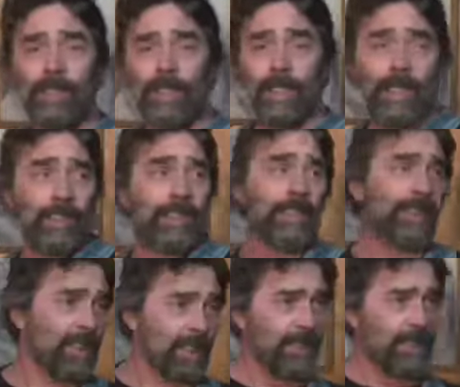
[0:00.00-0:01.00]
And
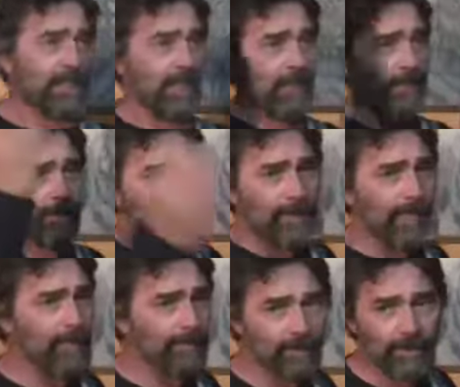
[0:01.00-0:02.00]
Jesus says, I don't
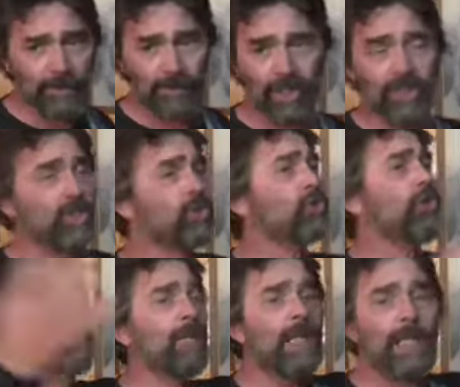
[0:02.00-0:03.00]
come to
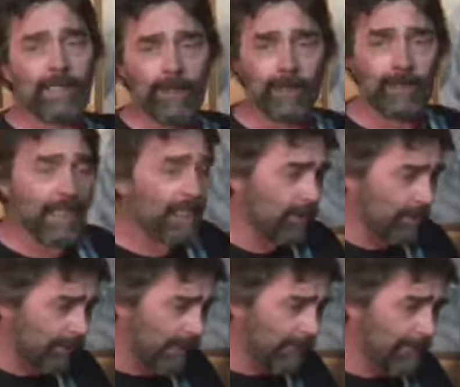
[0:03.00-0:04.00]
destroy or take
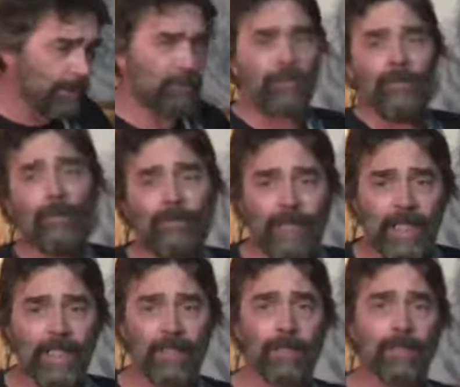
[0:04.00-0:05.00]
away, but to
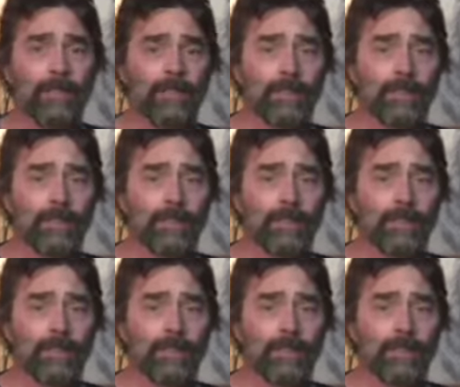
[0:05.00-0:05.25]
fulfill.